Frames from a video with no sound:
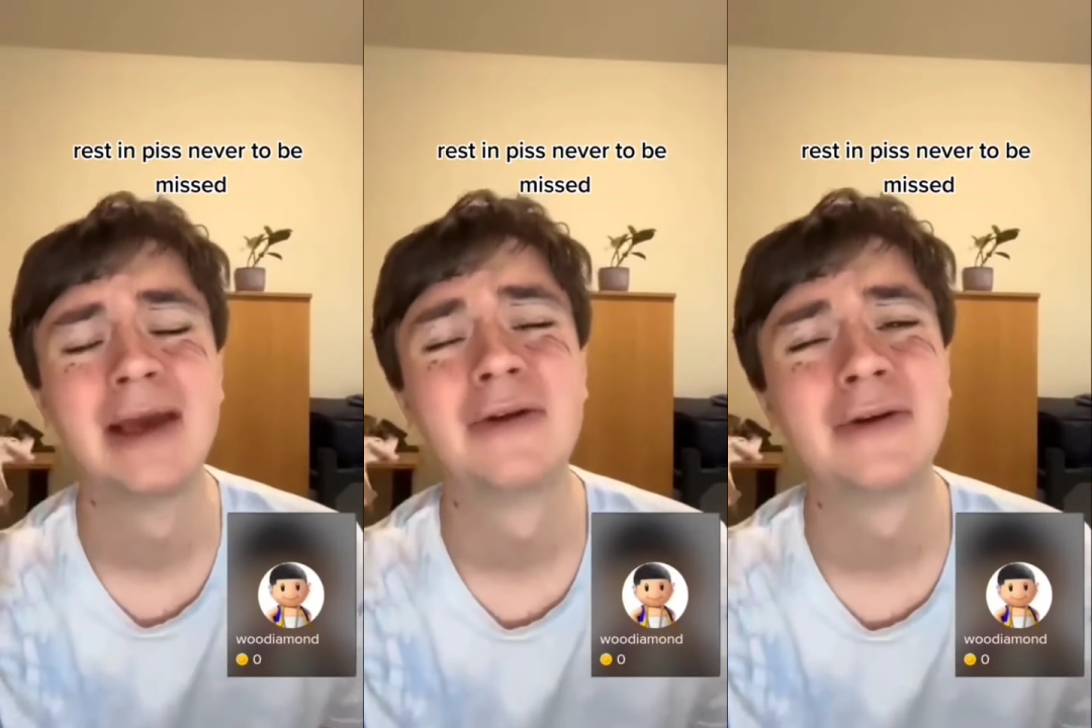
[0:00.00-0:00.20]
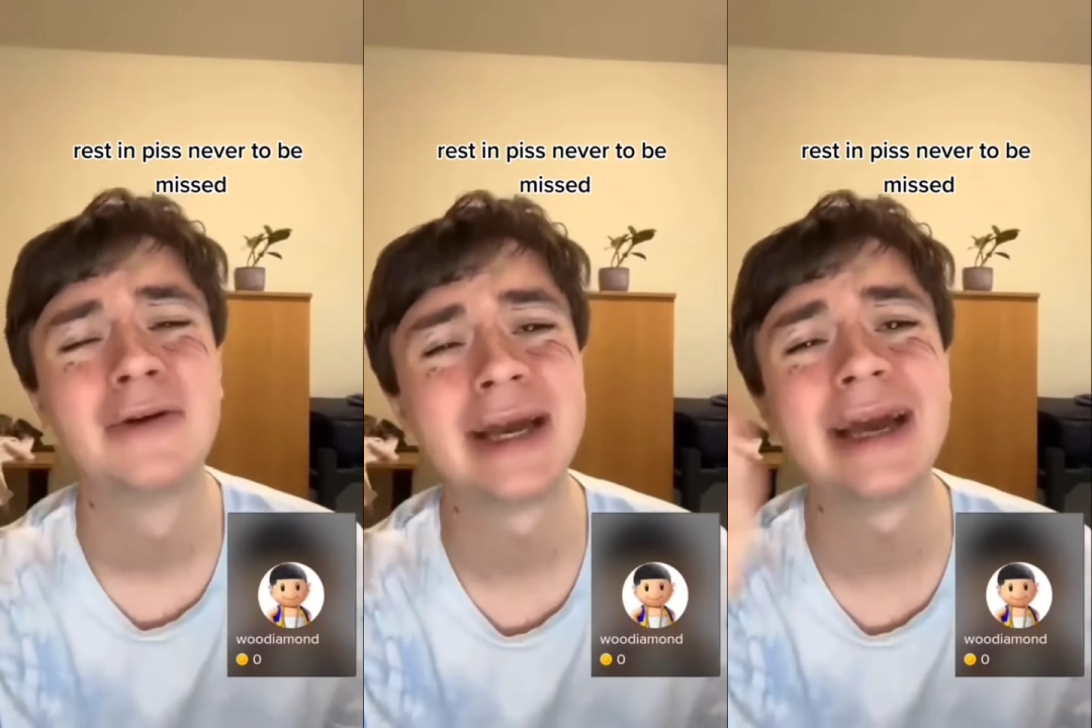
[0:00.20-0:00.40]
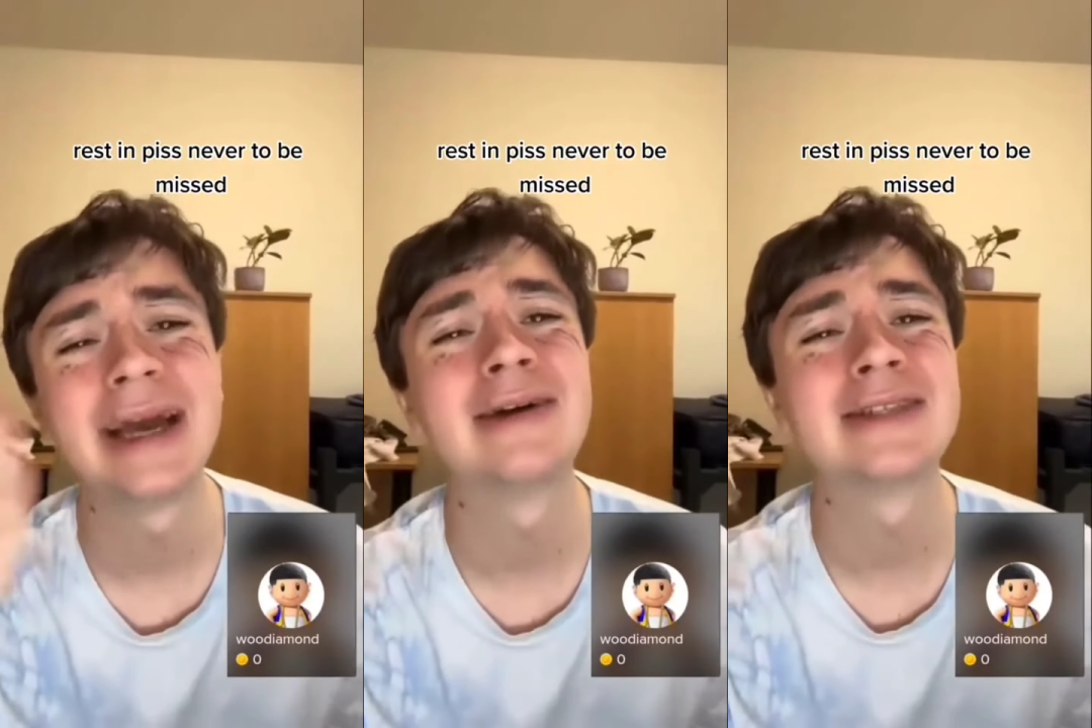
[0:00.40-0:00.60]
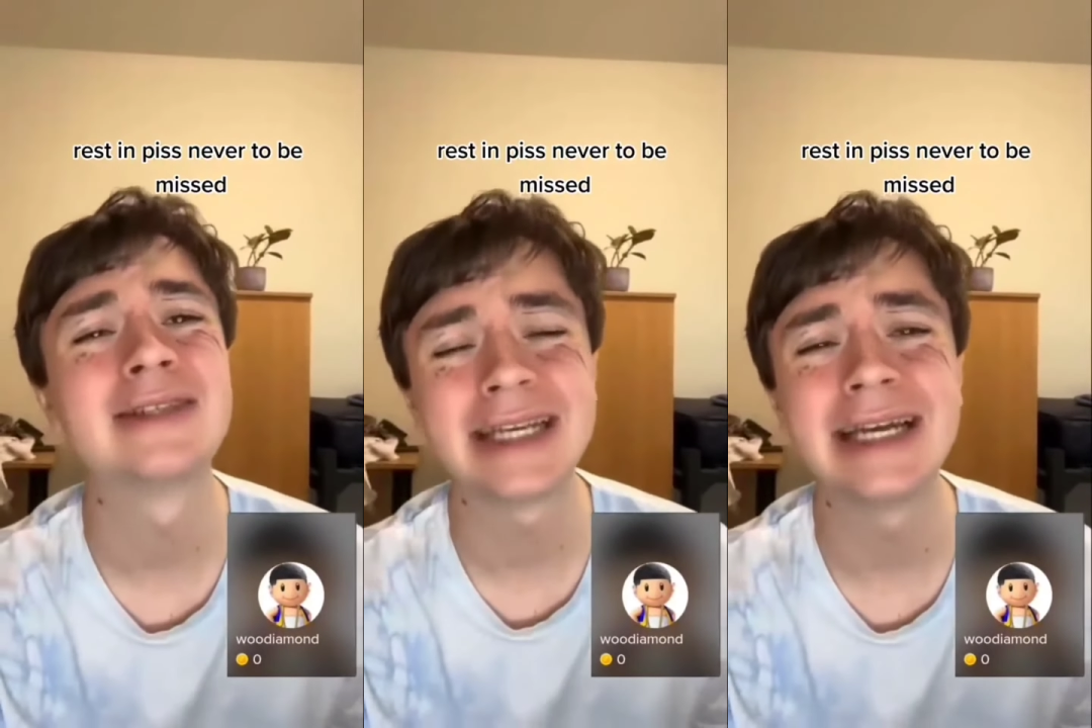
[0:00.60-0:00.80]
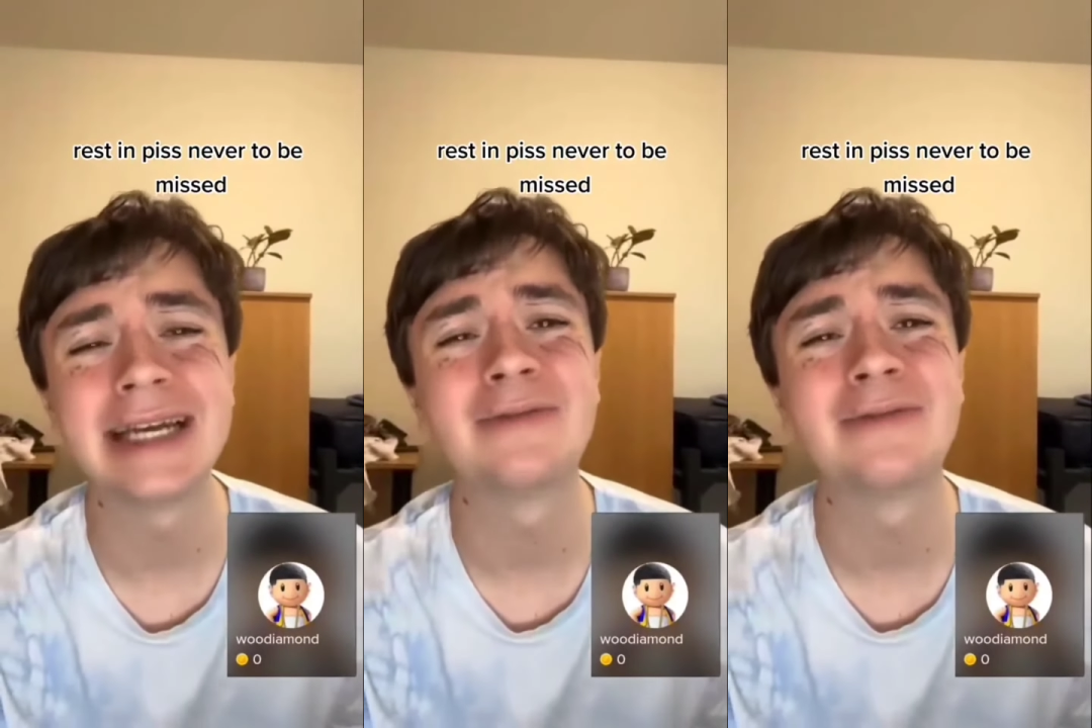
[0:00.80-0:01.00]
Okay, I'll
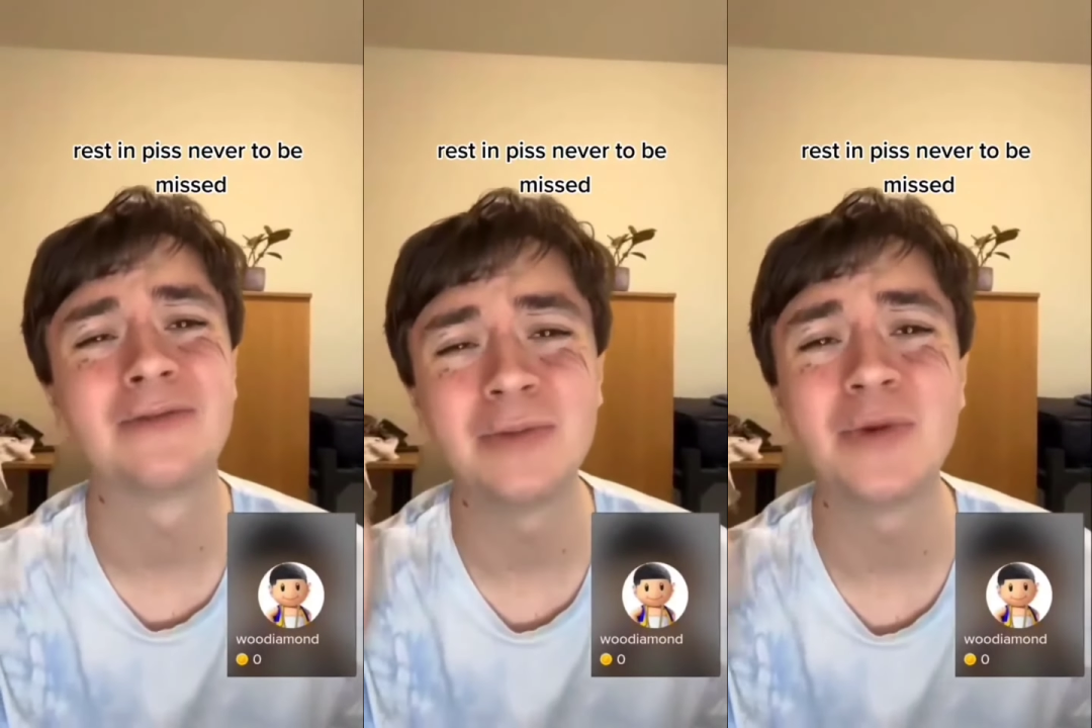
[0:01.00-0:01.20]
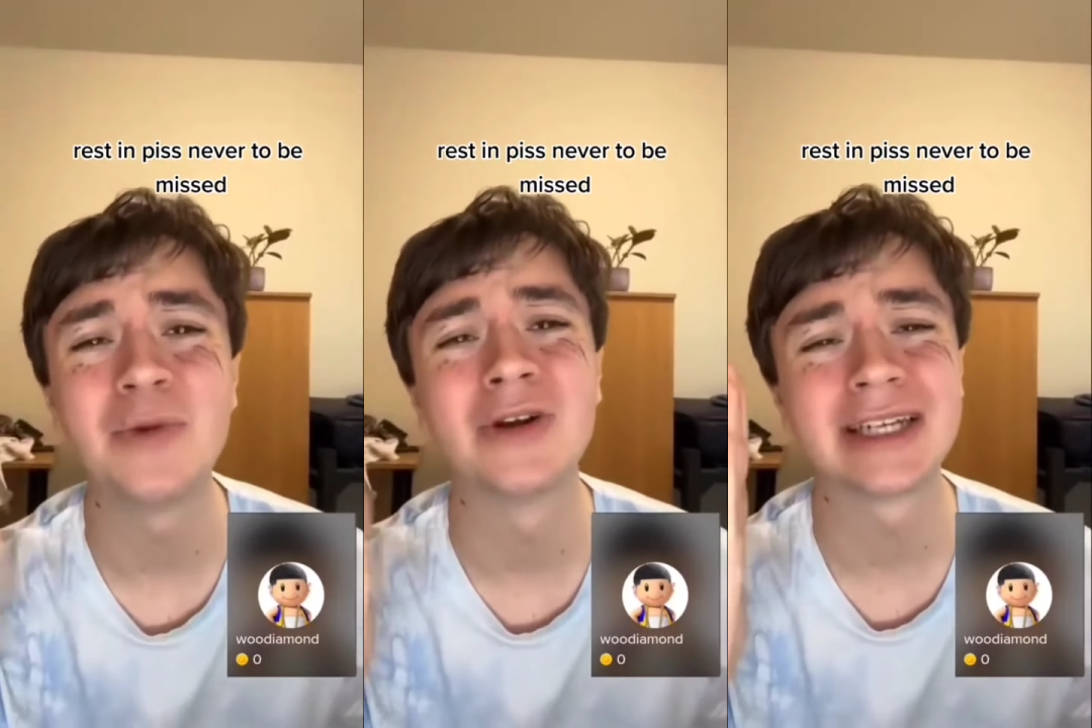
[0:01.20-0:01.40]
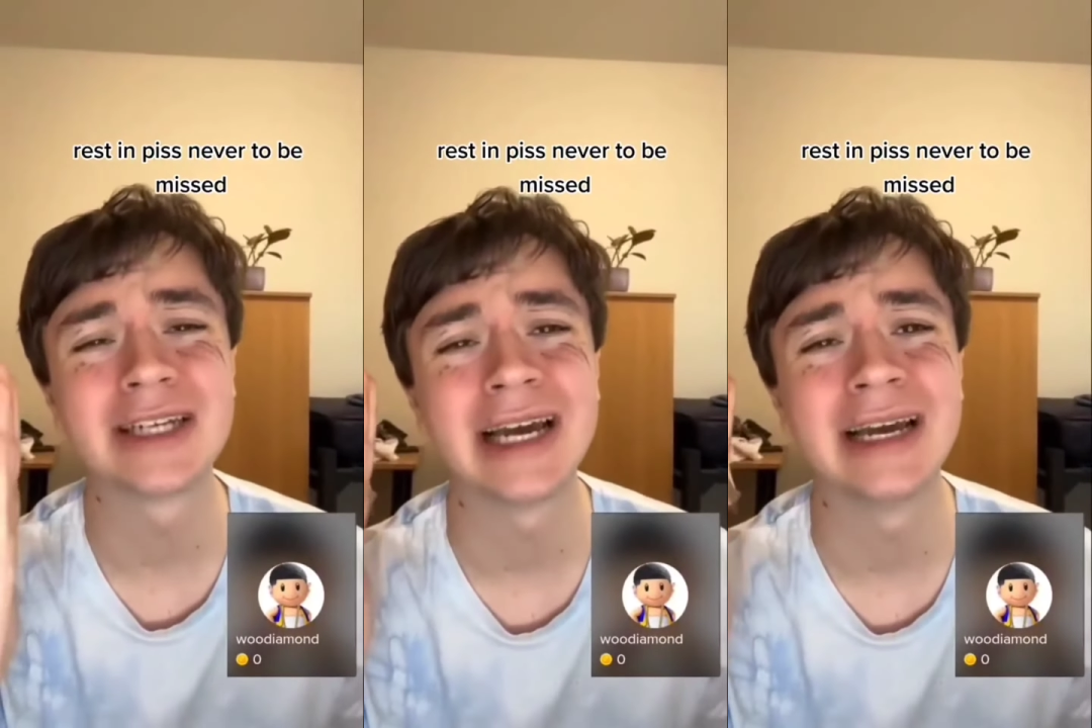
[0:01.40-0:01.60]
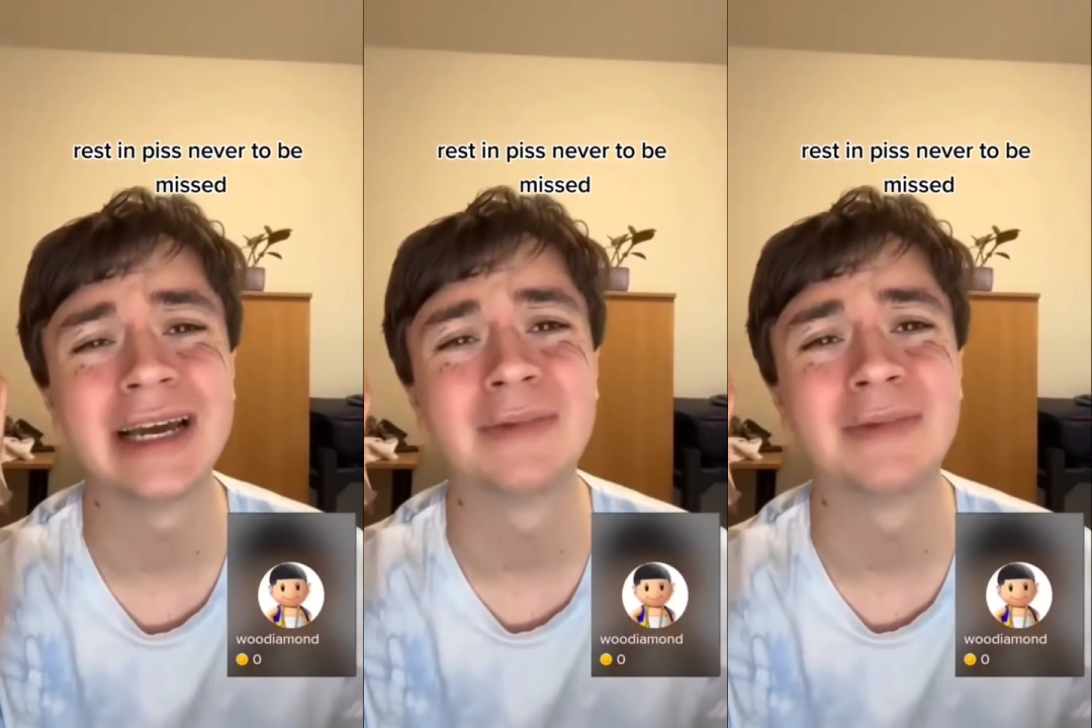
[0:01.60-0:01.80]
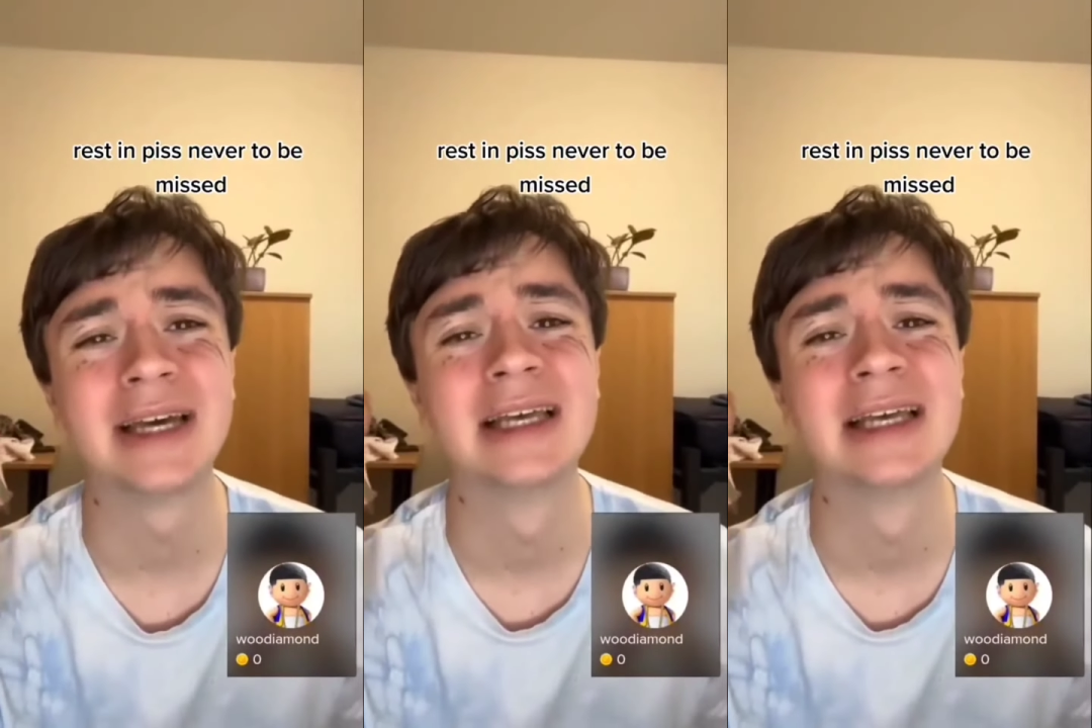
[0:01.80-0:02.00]
say it one more time.